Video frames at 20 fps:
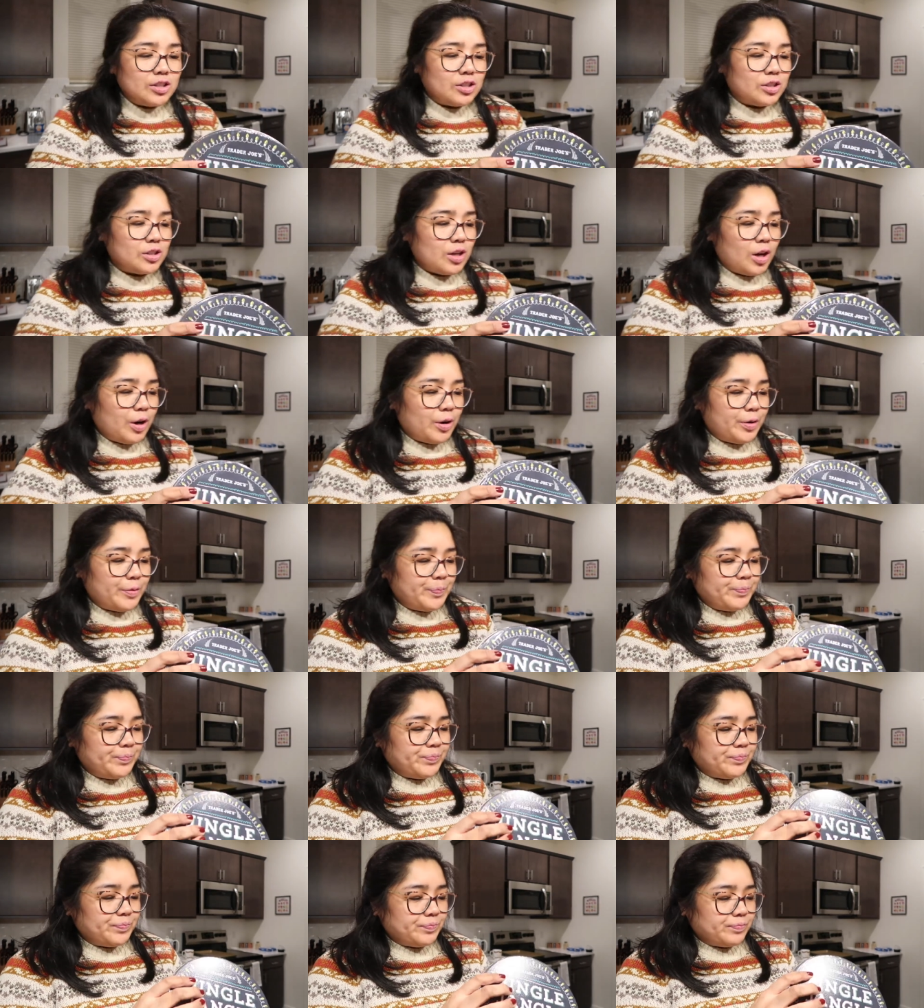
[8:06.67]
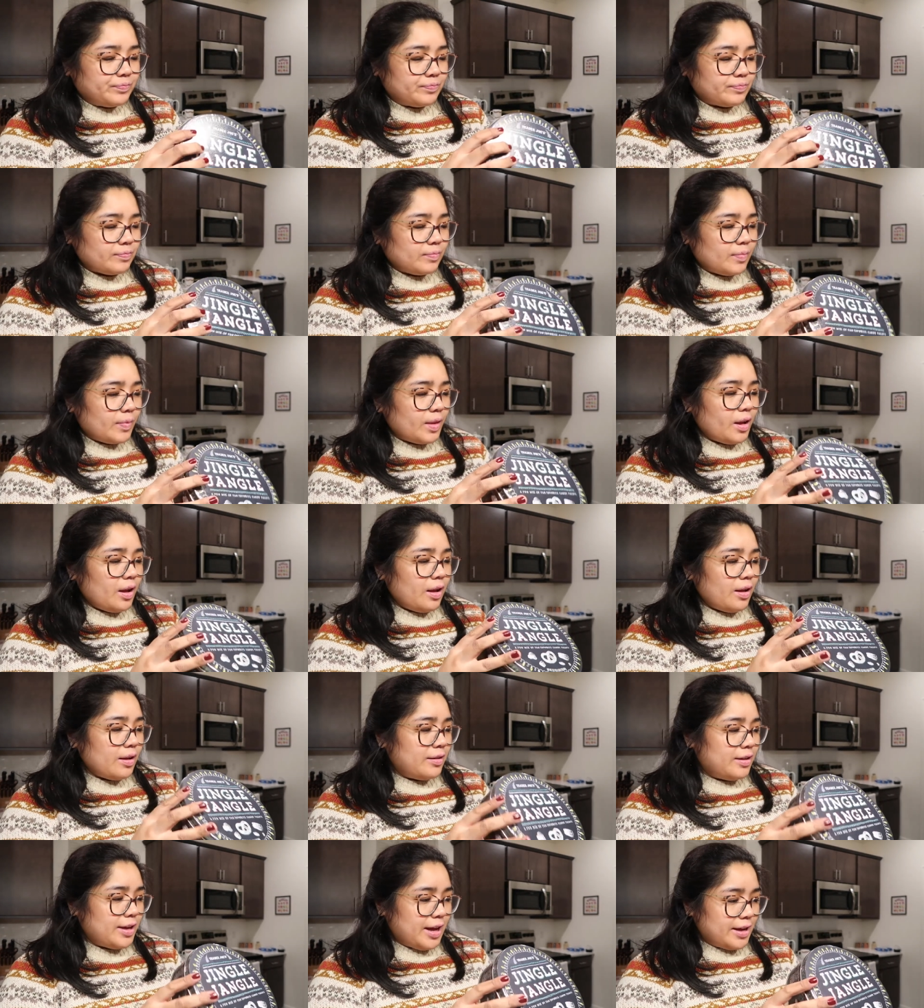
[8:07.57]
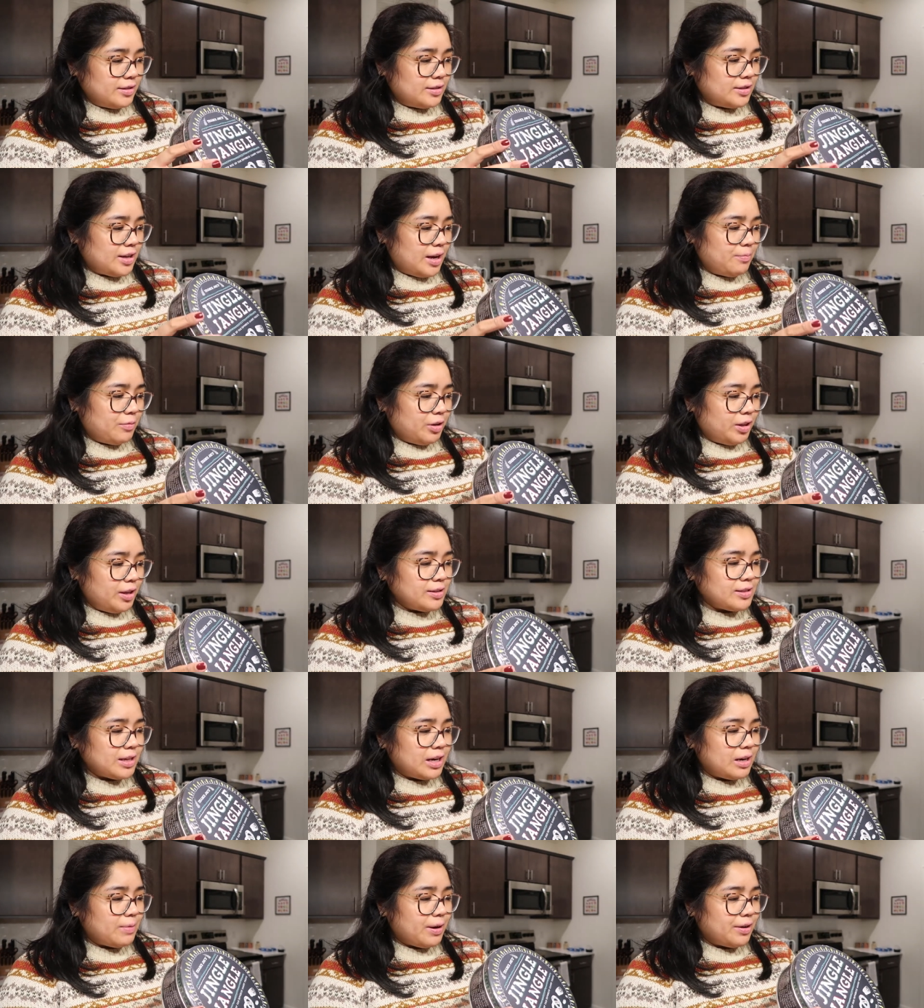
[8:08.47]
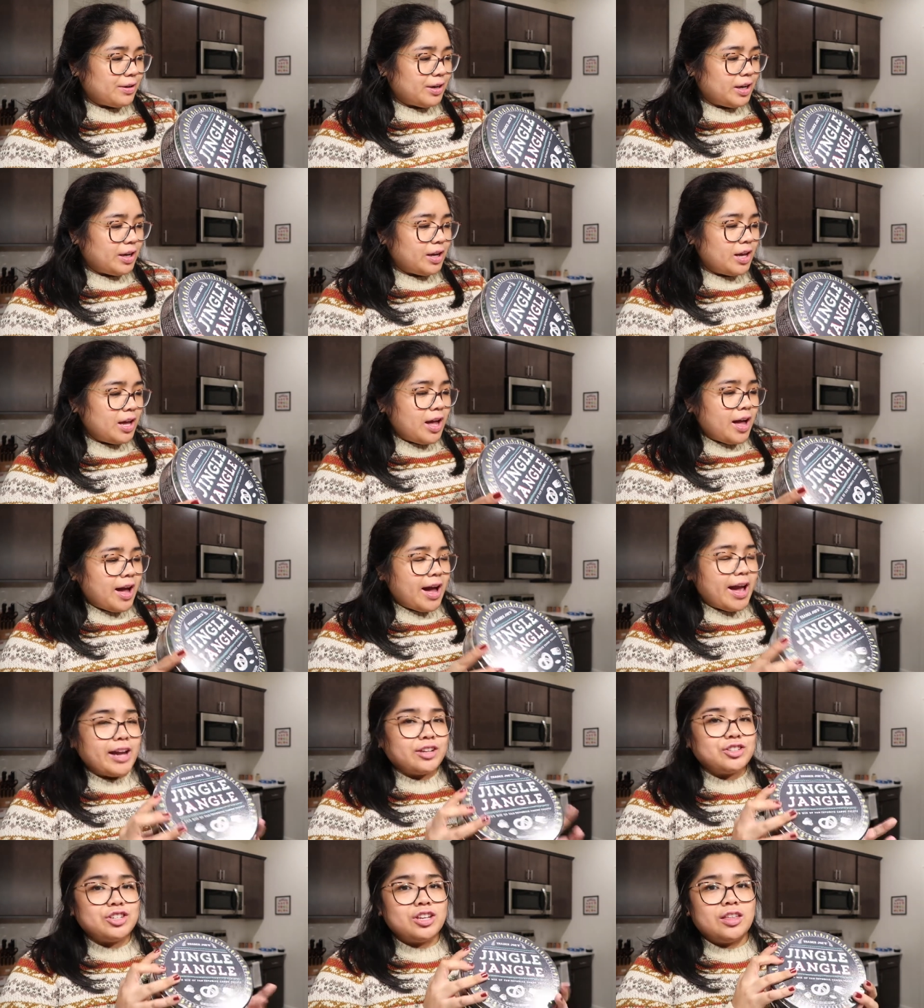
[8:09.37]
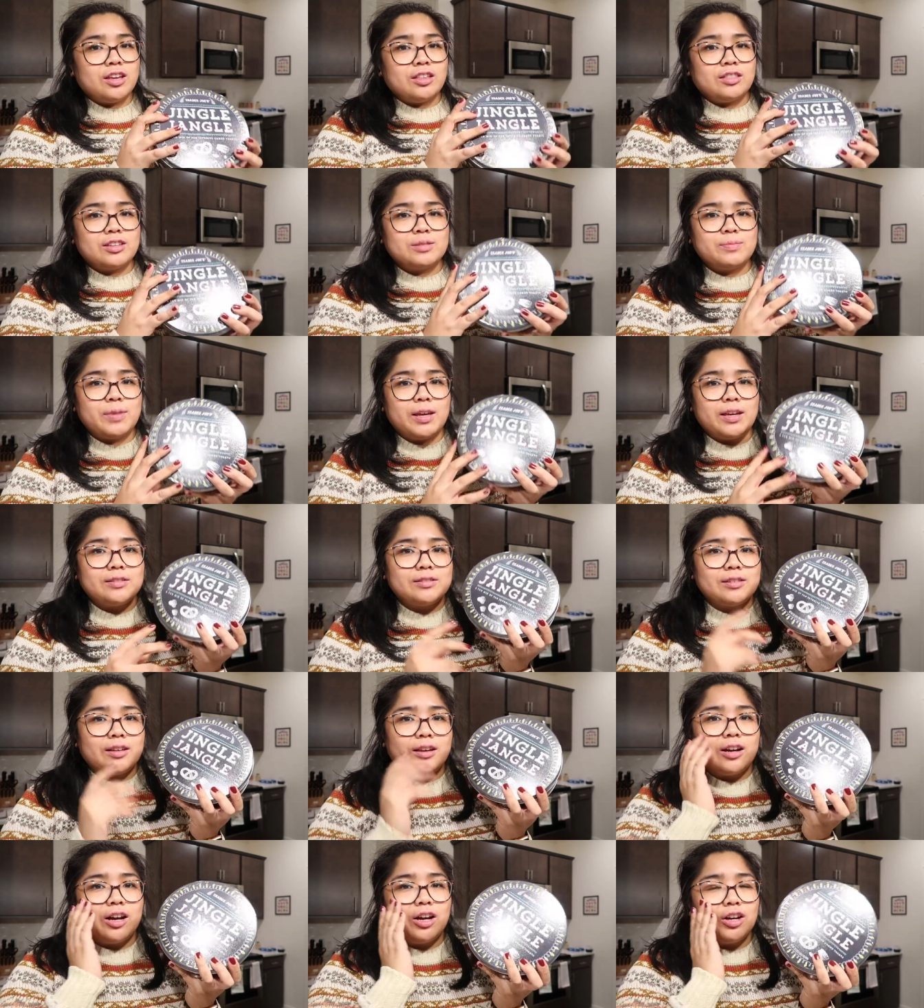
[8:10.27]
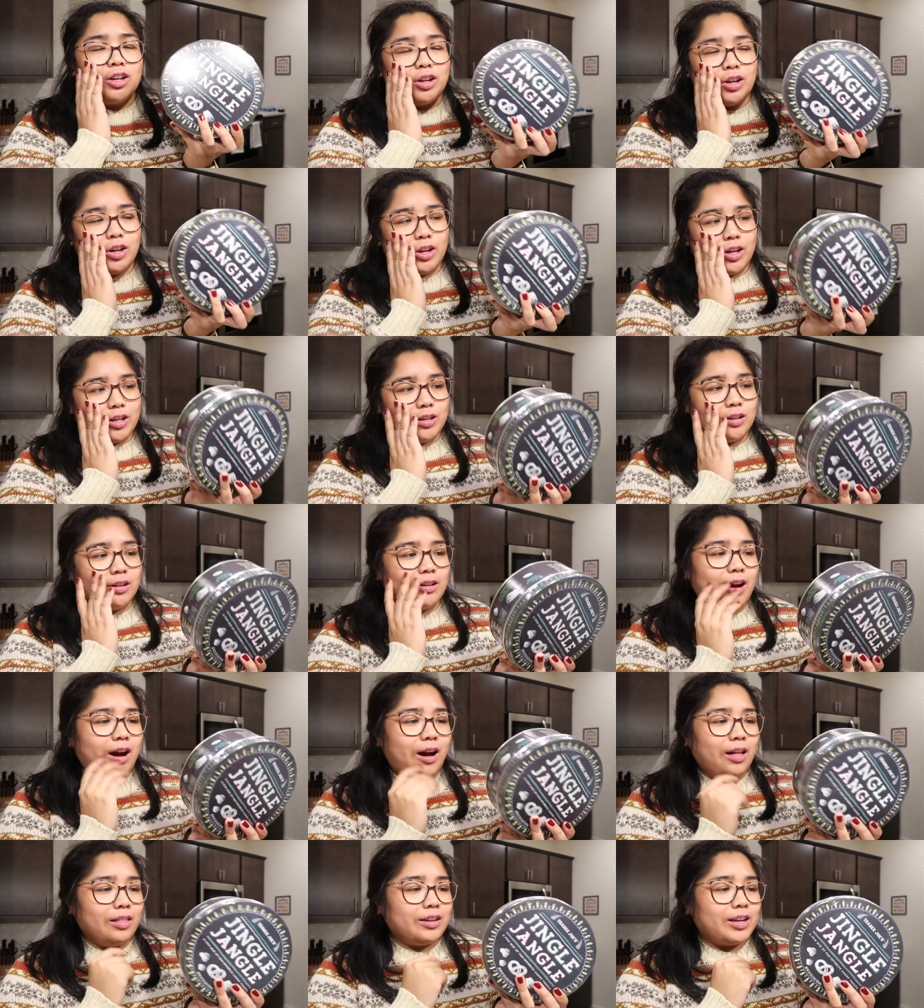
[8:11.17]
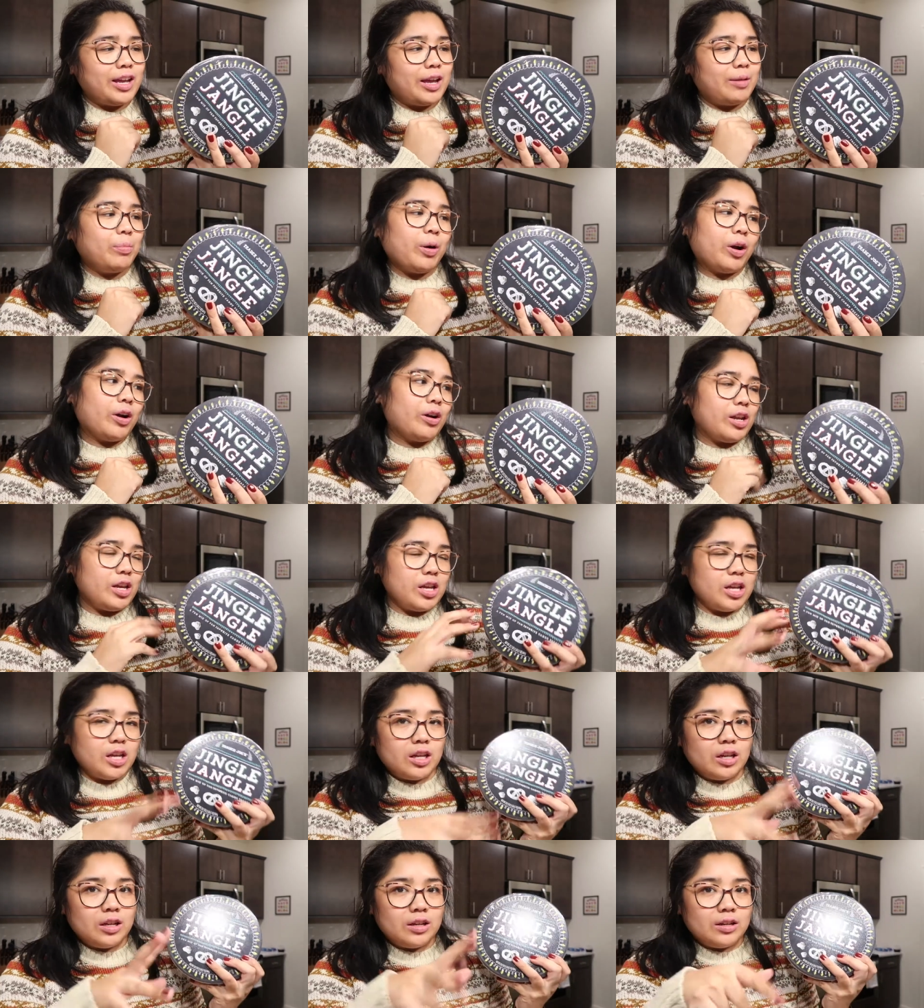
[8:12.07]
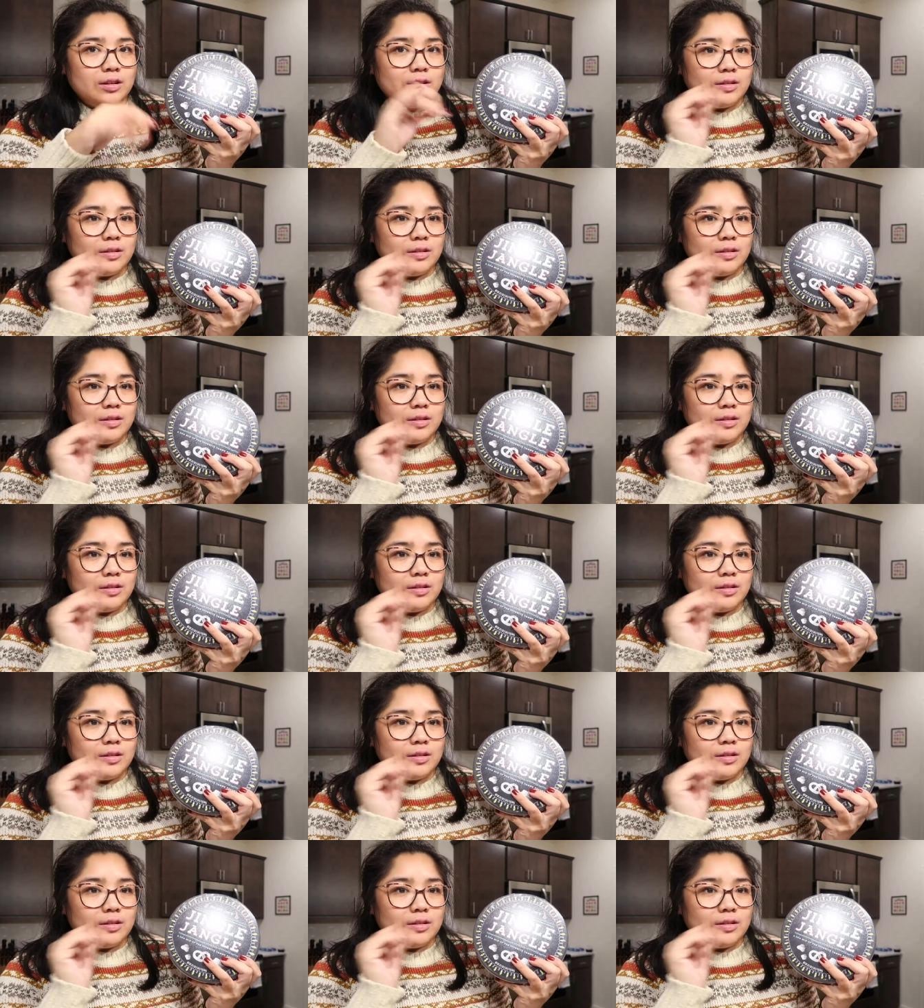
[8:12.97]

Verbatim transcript: So yes, I'm really excited about it. I actually think this makes like a good holiday party,